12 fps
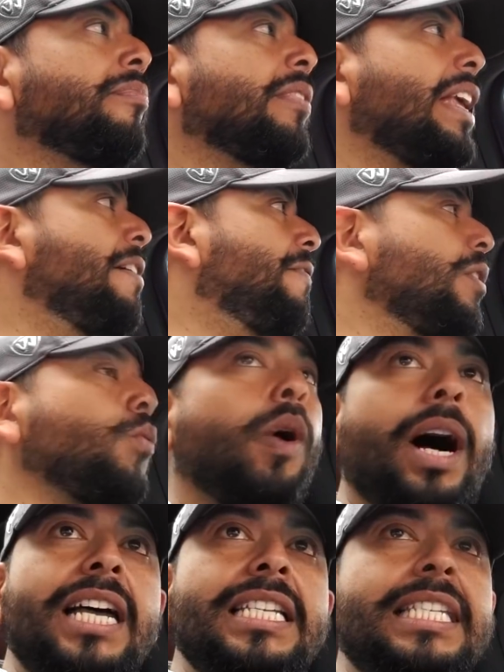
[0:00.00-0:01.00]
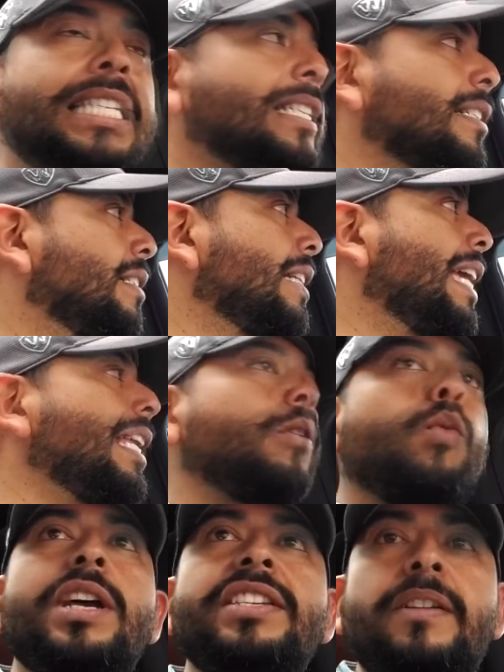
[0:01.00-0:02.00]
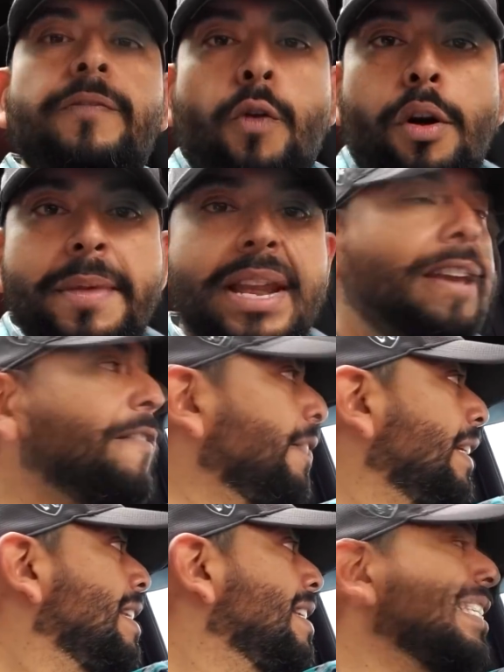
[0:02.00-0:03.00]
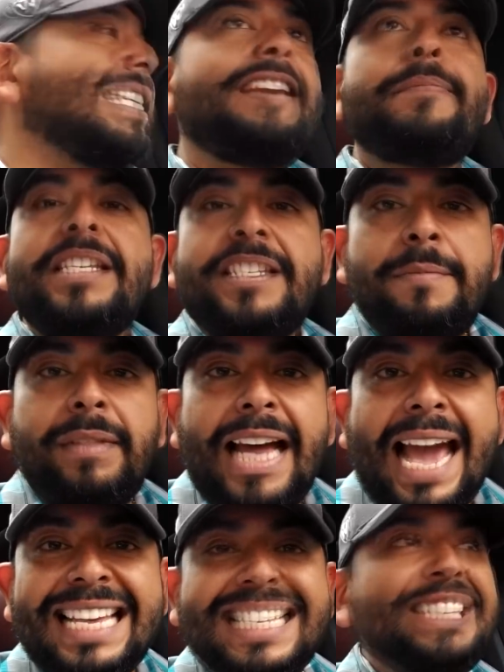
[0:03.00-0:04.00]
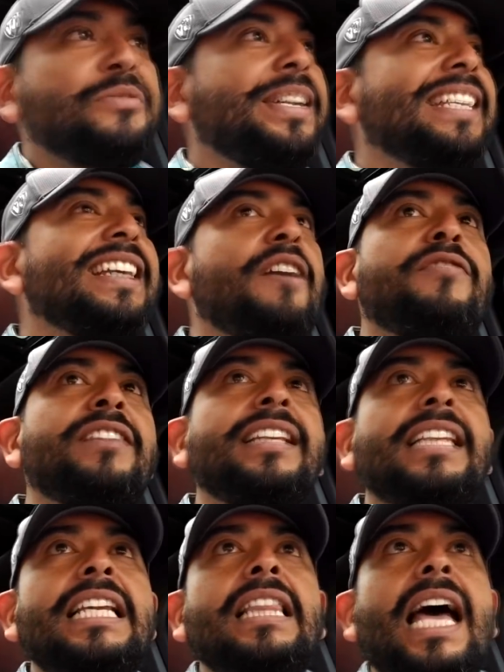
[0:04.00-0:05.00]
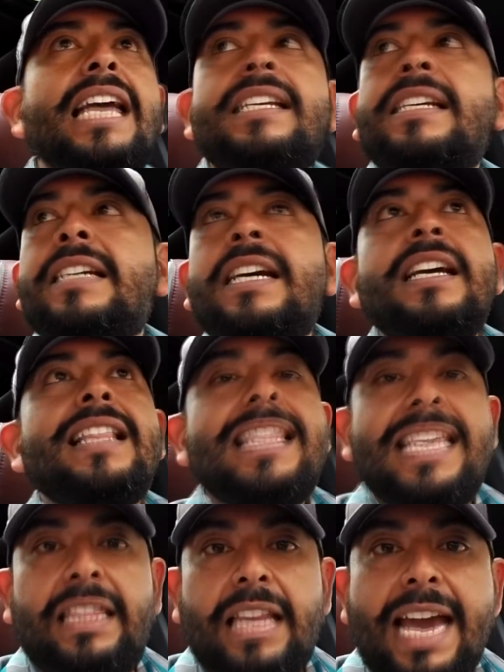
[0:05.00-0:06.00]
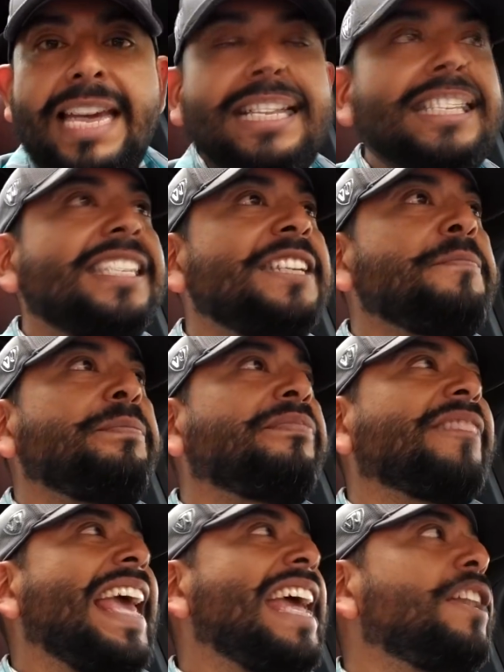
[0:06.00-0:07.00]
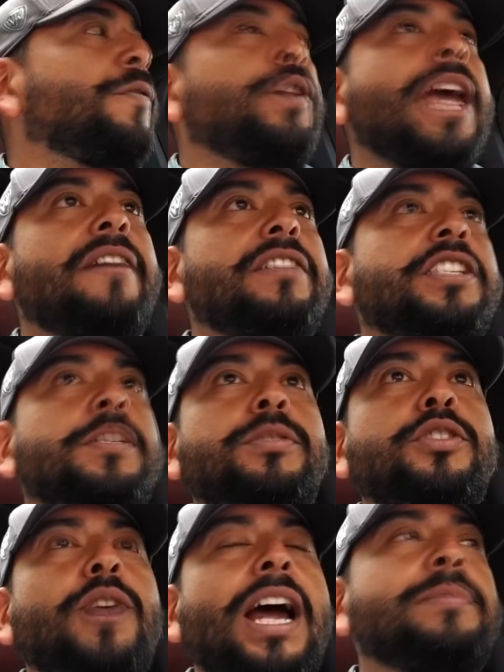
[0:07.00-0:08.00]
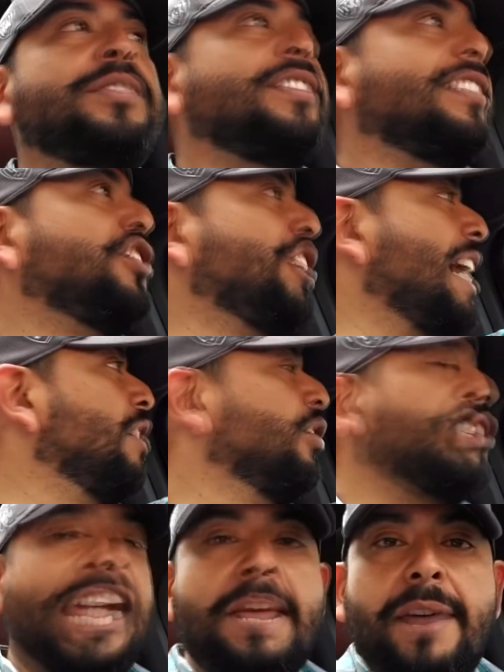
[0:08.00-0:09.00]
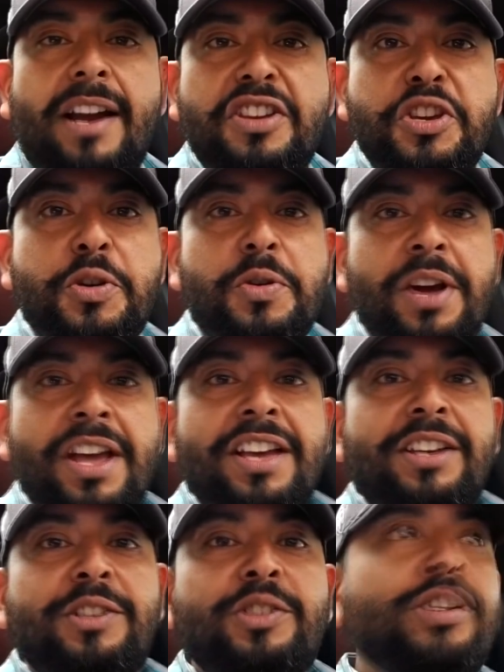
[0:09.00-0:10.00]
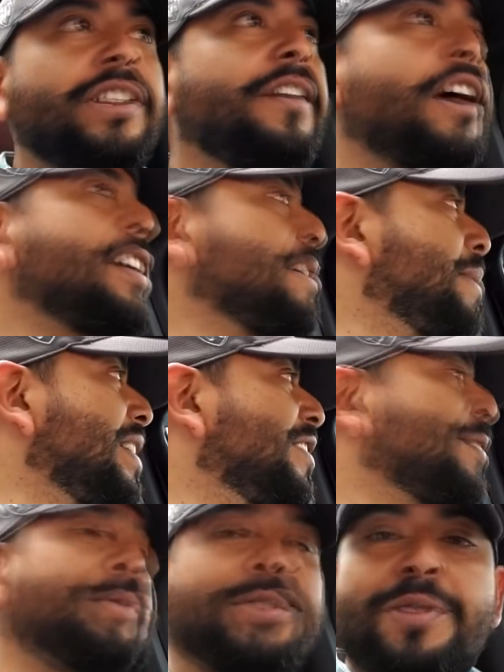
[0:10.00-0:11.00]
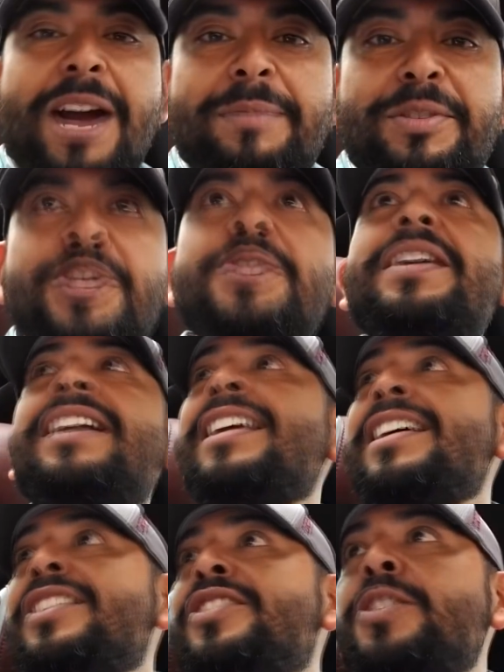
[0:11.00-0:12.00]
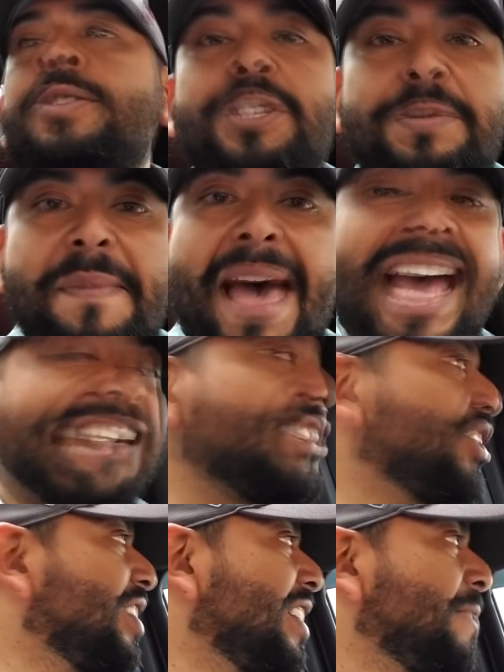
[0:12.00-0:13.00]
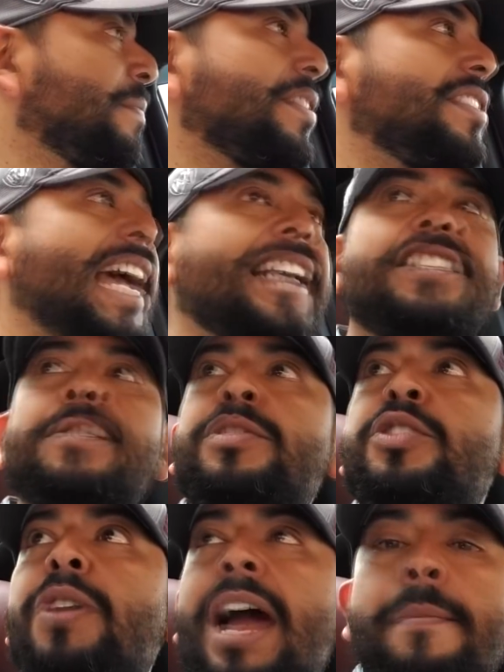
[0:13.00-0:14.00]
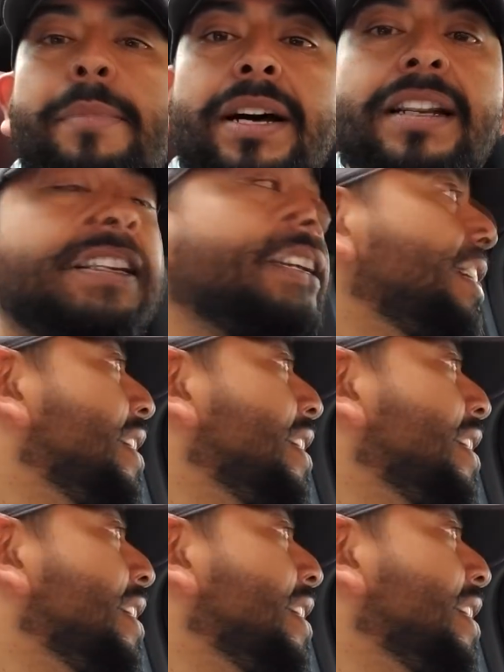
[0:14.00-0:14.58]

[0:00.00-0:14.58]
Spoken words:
If it was, and it was informative, give me some likes. We definitely like the likes. And if you haven't subscribed to the channel, shame on you. You should have already been subscribed to it. So smash that subscribe button